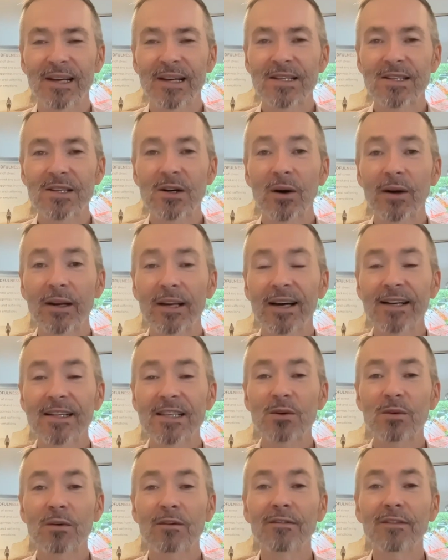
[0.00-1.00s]
So I'd like
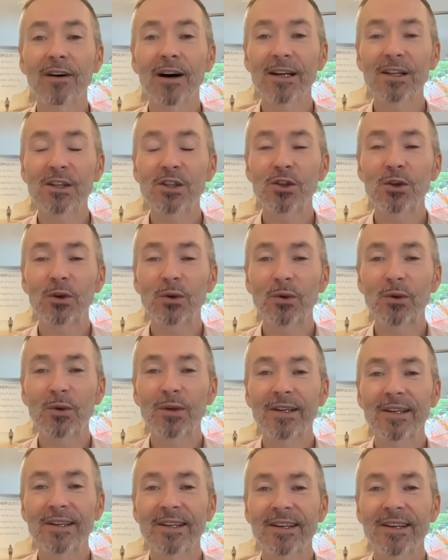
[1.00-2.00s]
to invite you
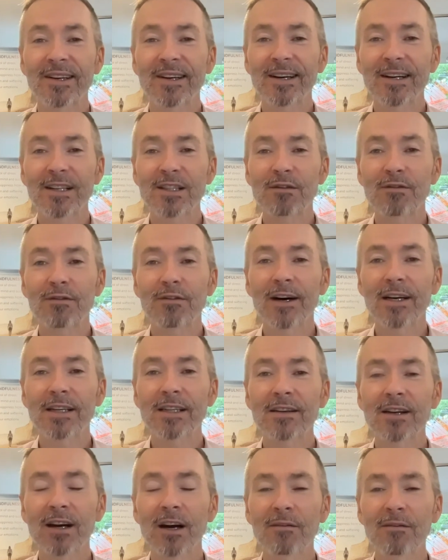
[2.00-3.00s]
to find
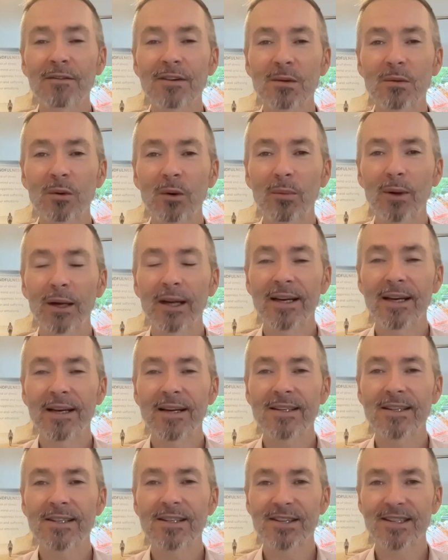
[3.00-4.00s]
a comfortable
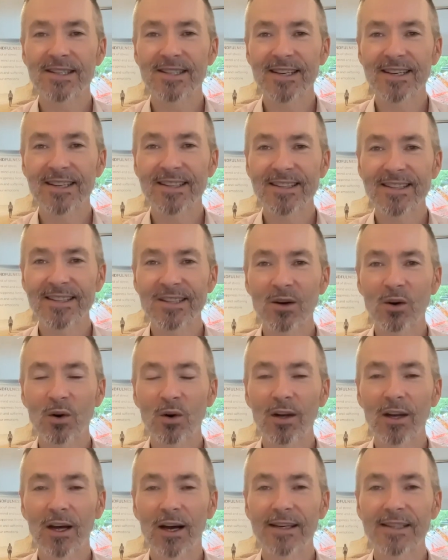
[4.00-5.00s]
place to sit or
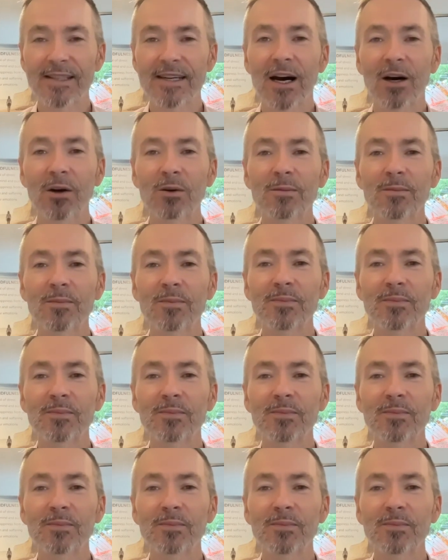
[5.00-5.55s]
lie down.